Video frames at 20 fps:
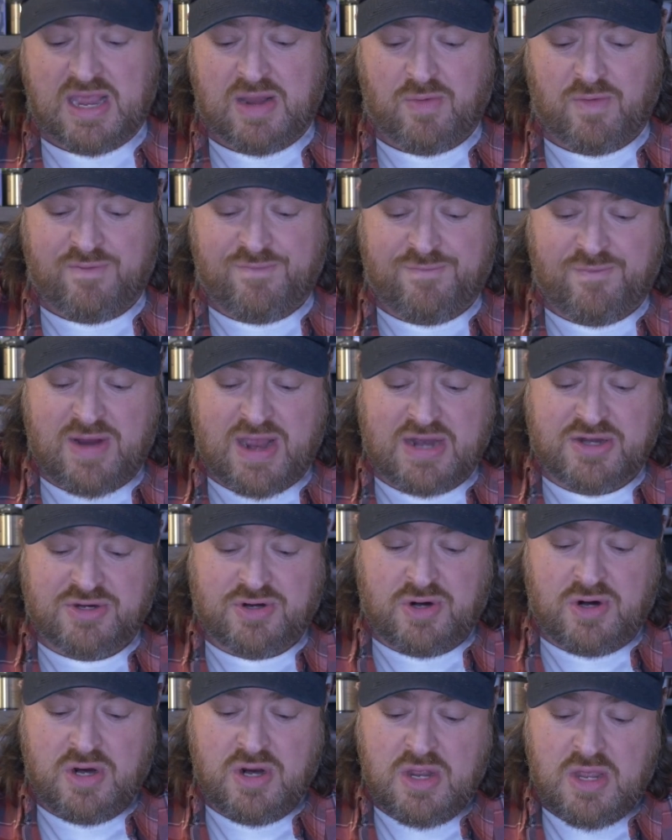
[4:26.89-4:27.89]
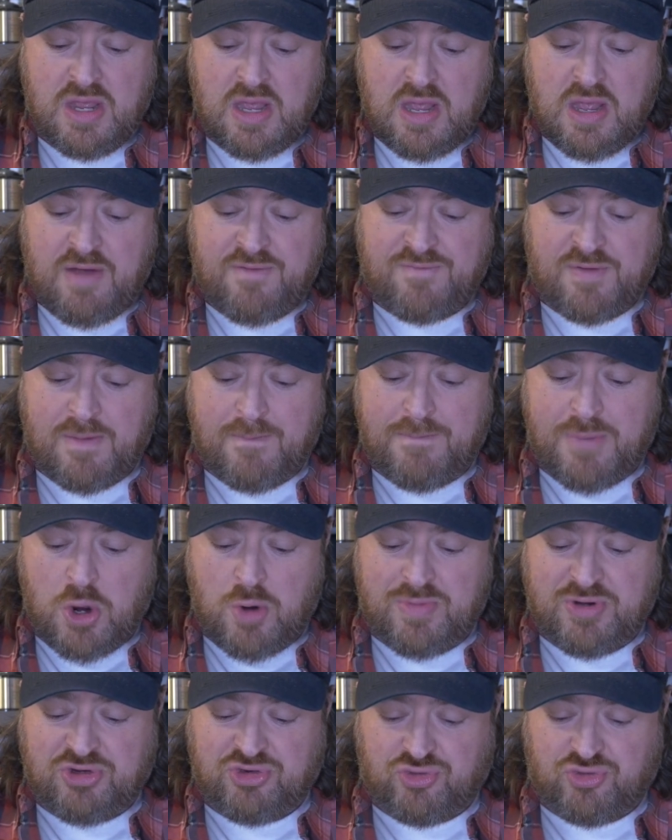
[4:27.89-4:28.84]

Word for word: a refractor from Bowman